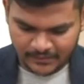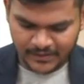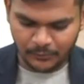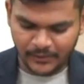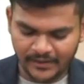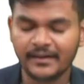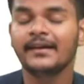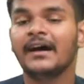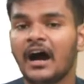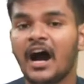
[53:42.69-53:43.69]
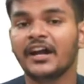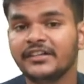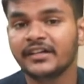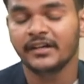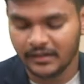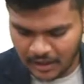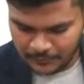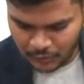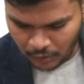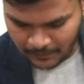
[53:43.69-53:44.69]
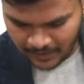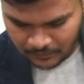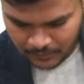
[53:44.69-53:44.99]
then we are under absorbing.